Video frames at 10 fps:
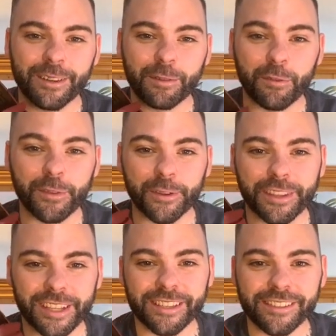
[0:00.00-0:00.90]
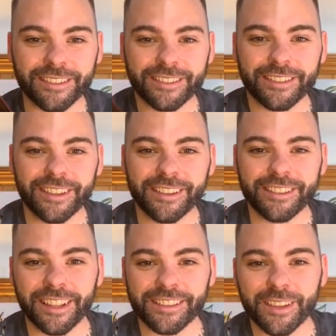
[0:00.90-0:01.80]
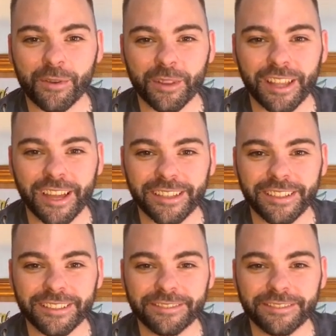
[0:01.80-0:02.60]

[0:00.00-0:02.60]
we're reviewing these. So let's see what they're like.